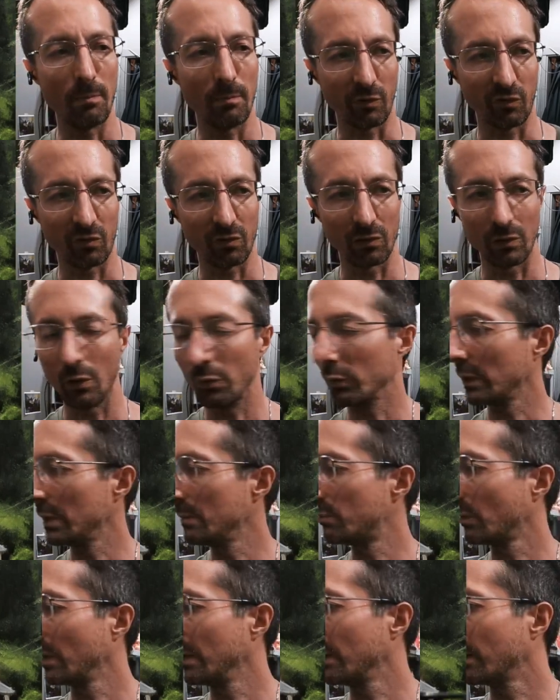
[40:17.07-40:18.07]
slowly
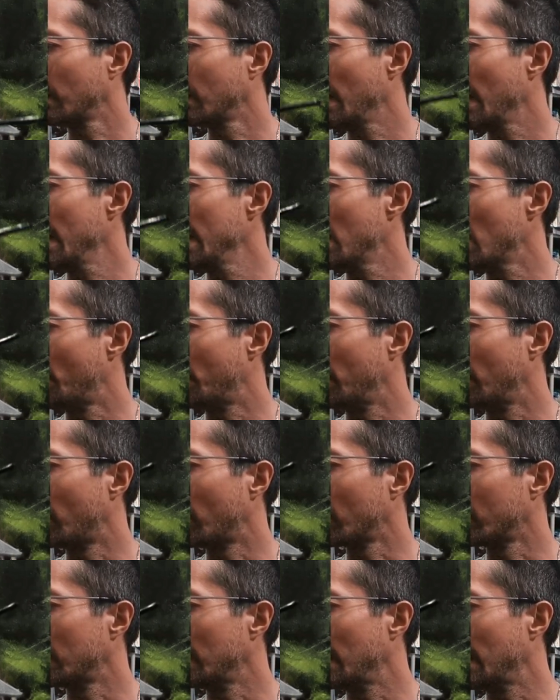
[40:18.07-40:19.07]
bringing the light up in
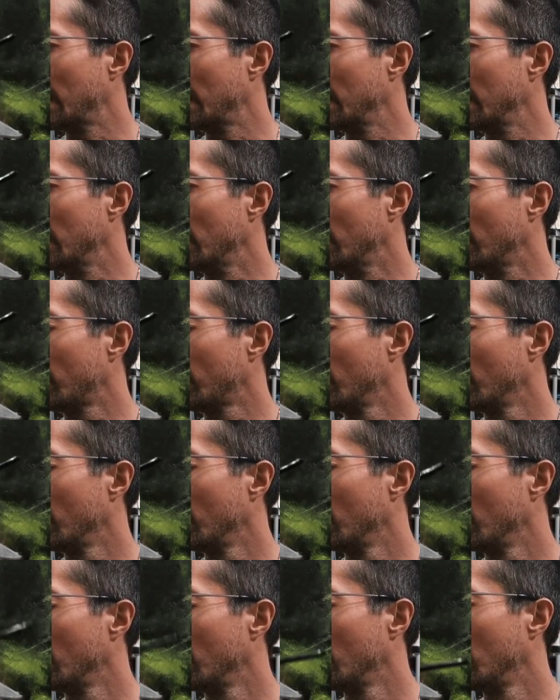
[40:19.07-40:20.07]
certain areas.
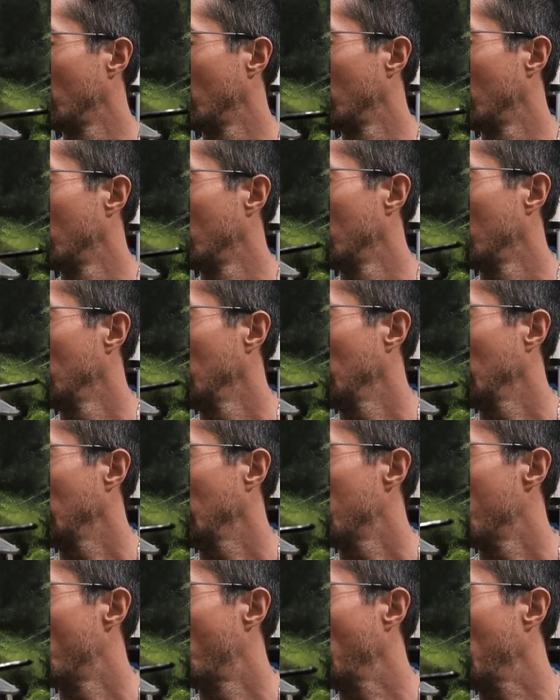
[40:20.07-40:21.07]

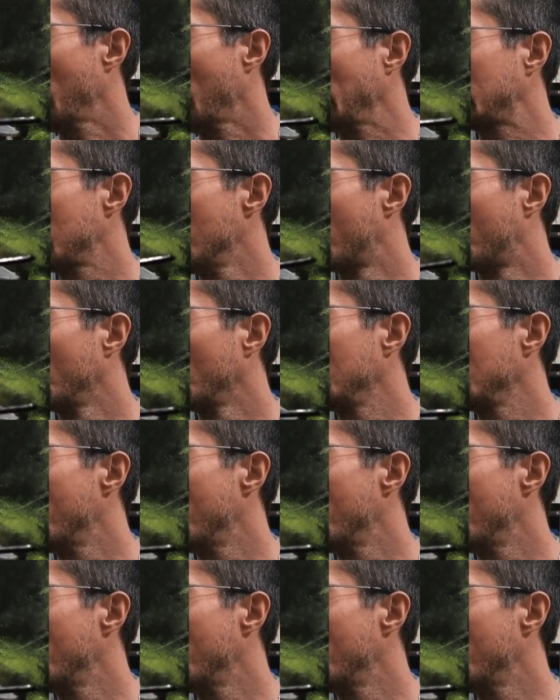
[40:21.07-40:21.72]
But I can bring it